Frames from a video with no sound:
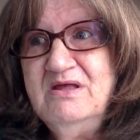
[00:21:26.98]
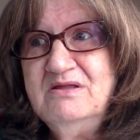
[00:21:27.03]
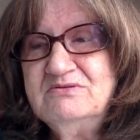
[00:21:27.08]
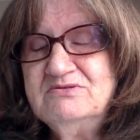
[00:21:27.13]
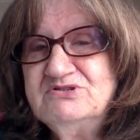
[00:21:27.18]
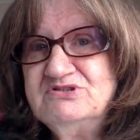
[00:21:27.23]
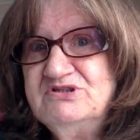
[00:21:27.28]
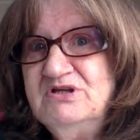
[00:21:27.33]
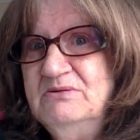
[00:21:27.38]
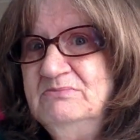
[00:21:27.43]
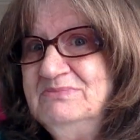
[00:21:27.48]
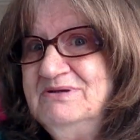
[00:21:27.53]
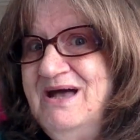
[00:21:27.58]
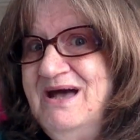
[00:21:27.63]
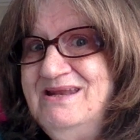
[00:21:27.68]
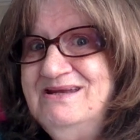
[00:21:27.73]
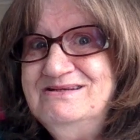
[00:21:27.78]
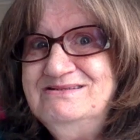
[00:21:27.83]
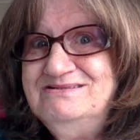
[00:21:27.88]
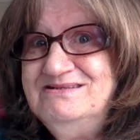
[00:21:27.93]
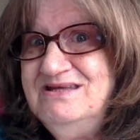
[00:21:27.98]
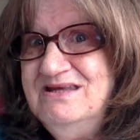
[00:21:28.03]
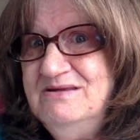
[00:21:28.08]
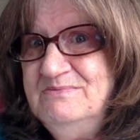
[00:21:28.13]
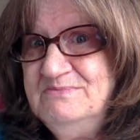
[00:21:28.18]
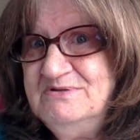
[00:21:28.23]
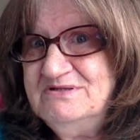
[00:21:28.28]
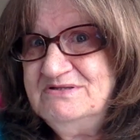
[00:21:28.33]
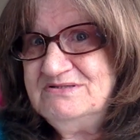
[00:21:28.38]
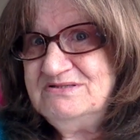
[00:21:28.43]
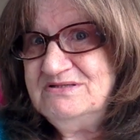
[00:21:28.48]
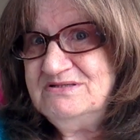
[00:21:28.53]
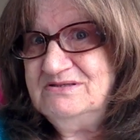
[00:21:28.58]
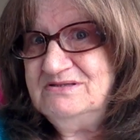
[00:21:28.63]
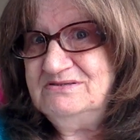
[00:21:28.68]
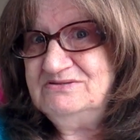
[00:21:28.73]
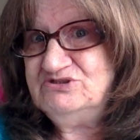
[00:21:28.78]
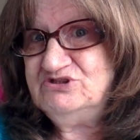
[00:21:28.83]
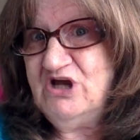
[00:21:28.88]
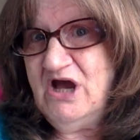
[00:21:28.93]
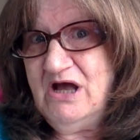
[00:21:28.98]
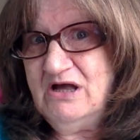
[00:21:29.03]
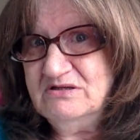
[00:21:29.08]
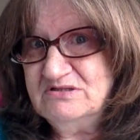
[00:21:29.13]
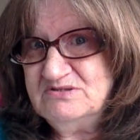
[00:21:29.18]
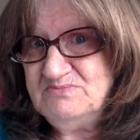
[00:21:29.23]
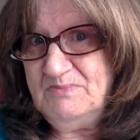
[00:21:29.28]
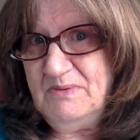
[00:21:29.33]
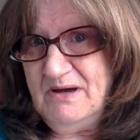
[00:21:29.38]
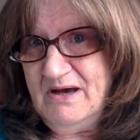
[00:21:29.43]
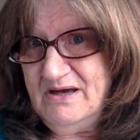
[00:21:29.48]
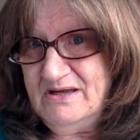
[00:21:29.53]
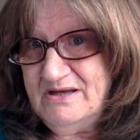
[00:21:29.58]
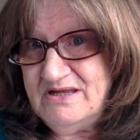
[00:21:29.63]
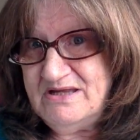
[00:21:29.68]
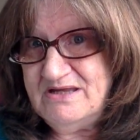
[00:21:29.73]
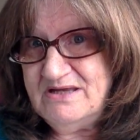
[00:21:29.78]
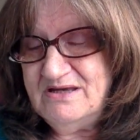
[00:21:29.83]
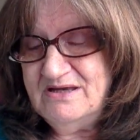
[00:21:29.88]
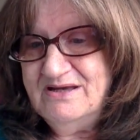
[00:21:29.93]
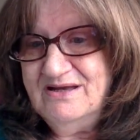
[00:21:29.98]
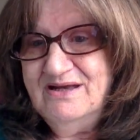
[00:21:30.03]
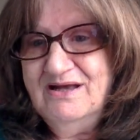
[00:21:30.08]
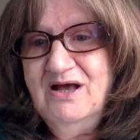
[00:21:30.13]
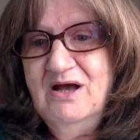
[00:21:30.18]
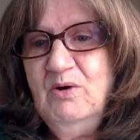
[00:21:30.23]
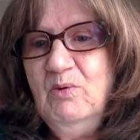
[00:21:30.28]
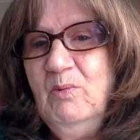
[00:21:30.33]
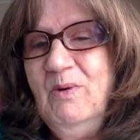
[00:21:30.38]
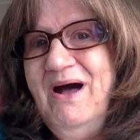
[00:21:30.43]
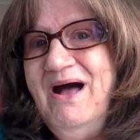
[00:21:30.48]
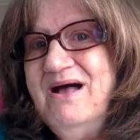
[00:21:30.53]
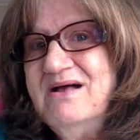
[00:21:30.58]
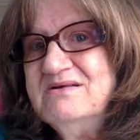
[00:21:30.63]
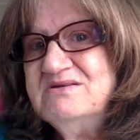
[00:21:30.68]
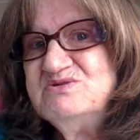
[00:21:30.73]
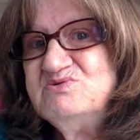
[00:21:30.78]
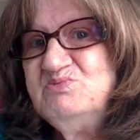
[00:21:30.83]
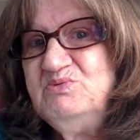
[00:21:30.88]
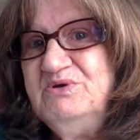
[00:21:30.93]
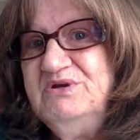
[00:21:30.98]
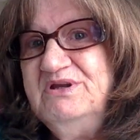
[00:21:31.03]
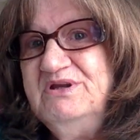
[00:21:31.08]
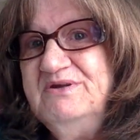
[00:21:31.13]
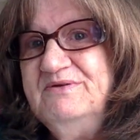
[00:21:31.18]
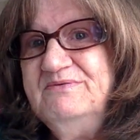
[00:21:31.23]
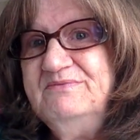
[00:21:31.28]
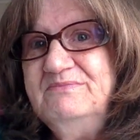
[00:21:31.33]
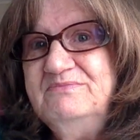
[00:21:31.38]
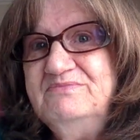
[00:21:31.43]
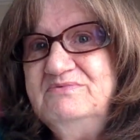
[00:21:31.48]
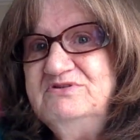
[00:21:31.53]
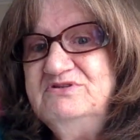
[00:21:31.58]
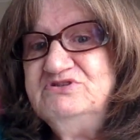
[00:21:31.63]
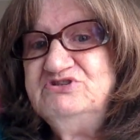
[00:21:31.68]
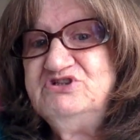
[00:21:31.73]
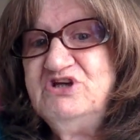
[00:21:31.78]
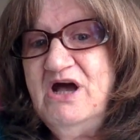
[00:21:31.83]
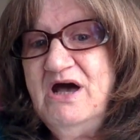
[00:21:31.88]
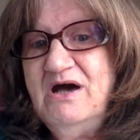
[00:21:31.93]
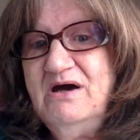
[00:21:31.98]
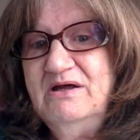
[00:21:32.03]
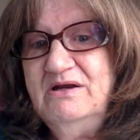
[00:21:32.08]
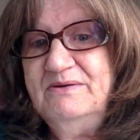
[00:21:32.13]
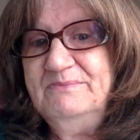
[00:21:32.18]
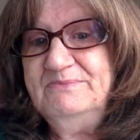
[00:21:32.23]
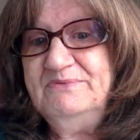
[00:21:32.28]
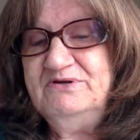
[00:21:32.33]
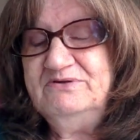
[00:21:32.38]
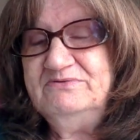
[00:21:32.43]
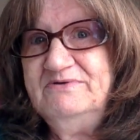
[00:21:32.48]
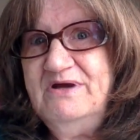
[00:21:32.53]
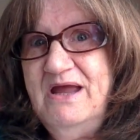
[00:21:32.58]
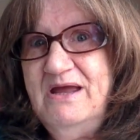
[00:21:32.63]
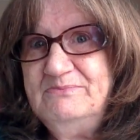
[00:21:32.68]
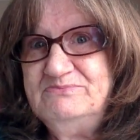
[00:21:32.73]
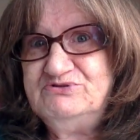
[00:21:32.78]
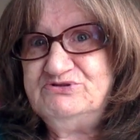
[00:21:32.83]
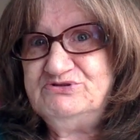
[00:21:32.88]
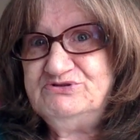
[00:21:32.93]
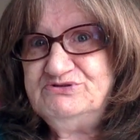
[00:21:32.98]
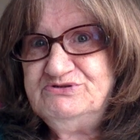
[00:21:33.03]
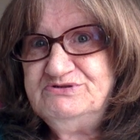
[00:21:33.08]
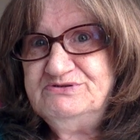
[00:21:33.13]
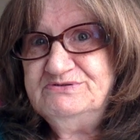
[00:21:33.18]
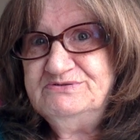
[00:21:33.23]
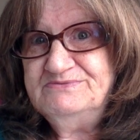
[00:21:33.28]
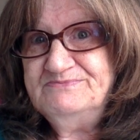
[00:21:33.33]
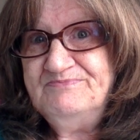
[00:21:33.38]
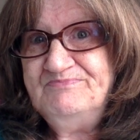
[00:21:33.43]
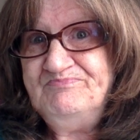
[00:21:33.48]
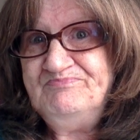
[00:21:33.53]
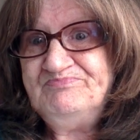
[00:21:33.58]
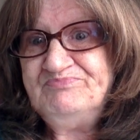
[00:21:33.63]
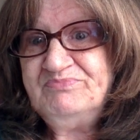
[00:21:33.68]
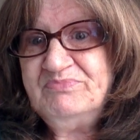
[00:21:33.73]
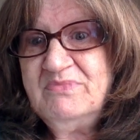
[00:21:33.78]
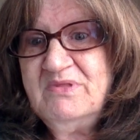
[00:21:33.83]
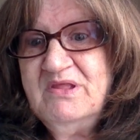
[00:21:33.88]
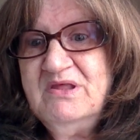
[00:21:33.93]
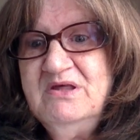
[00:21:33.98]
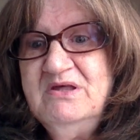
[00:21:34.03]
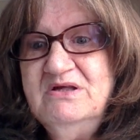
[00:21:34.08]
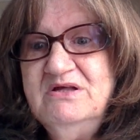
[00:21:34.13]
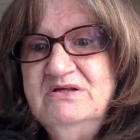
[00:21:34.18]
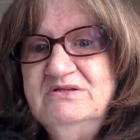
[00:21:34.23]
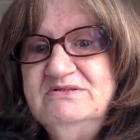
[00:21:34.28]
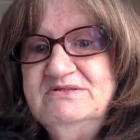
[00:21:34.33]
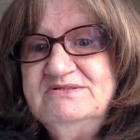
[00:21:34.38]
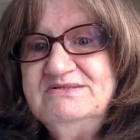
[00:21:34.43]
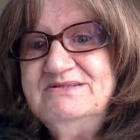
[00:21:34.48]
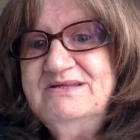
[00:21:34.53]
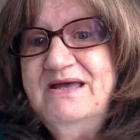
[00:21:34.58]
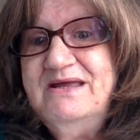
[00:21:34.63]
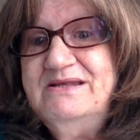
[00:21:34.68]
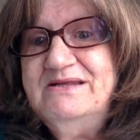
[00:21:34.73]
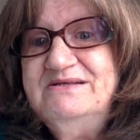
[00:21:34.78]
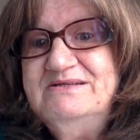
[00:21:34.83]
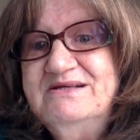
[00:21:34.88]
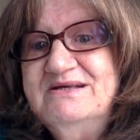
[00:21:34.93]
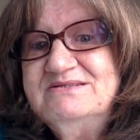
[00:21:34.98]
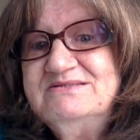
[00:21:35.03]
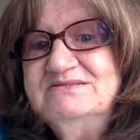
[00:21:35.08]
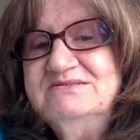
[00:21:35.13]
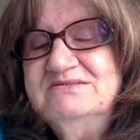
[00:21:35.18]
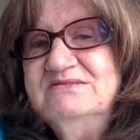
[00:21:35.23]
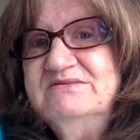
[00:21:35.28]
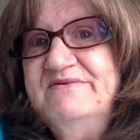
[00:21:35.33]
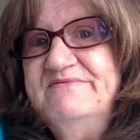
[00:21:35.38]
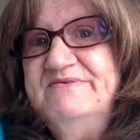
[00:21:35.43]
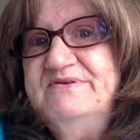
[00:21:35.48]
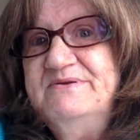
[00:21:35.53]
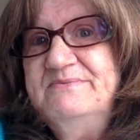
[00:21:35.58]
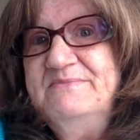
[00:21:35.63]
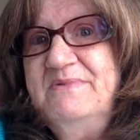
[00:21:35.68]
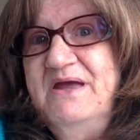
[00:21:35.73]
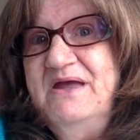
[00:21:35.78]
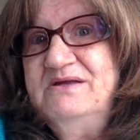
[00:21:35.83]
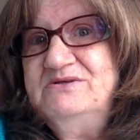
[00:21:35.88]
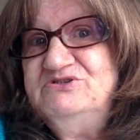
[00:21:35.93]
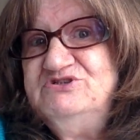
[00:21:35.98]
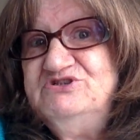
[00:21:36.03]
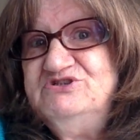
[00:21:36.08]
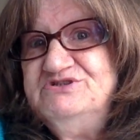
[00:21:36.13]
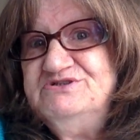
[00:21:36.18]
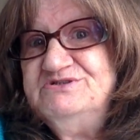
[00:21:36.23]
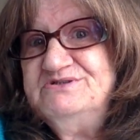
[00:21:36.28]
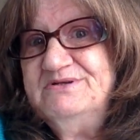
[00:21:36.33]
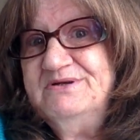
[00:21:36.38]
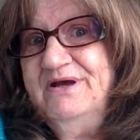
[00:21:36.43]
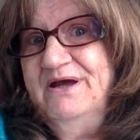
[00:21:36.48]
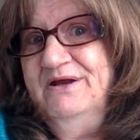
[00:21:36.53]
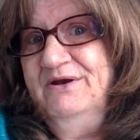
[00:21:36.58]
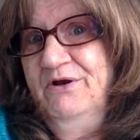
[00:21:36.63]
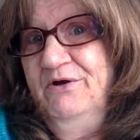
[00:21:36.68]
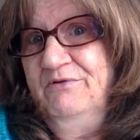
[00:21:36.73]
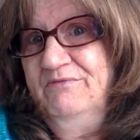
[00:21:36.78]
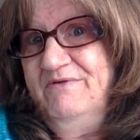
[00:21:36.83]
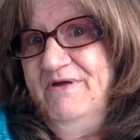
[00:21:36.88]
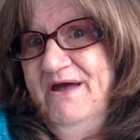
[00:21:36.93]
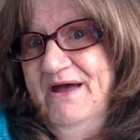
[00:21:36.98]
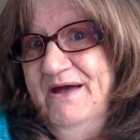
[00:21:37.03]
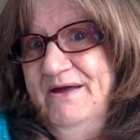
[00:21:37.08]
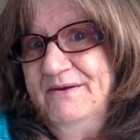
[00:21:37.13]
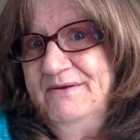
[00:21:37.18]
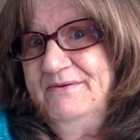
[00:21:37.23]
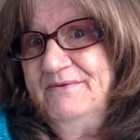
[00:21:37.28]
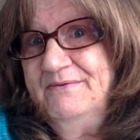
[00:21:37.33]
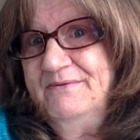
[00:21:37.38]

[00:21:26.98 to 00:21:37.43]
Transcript: they're some kind of demons in a child's body. Why else wouldn't it, the child have been raptured? This lady doesn't live in a mansion. I know that.